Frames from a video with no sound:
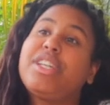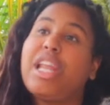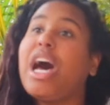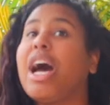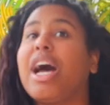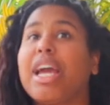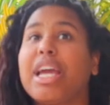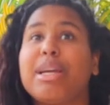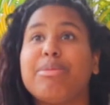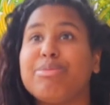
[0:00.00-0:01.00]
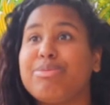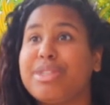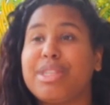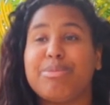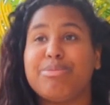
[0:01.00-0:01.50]
lime,
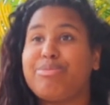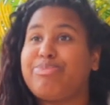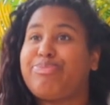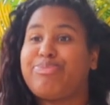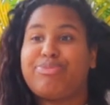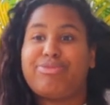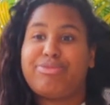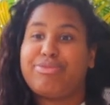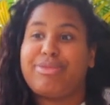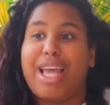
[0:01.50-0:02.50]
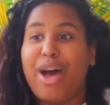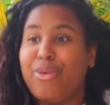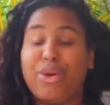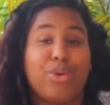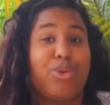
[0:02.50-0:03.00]
some, I
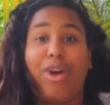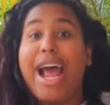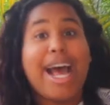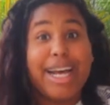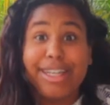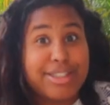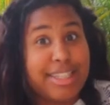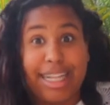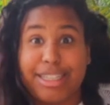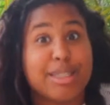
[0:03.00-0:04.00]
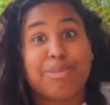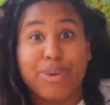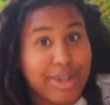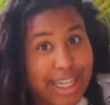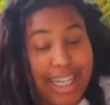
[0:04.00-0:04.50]
don't know, grass at this
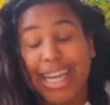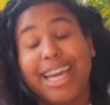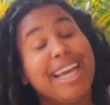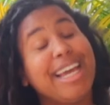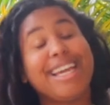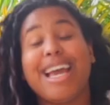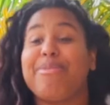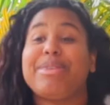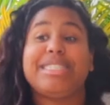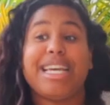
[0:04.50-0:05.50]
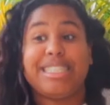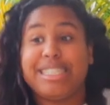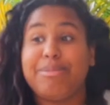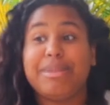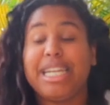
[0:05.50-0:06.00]
point. He had me take
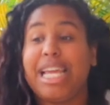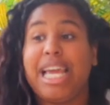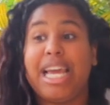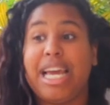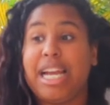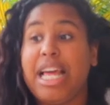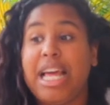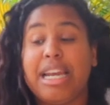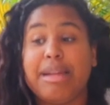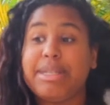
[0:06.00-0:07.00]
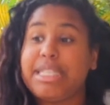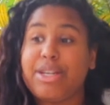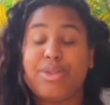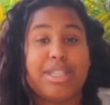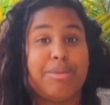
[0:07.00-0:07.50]
something, and let me tell
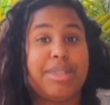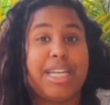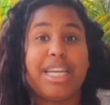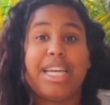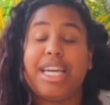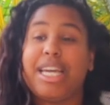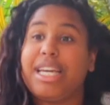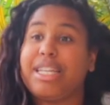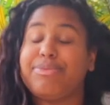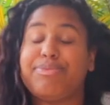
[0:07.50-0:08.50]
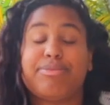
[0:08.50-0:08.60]
you something, it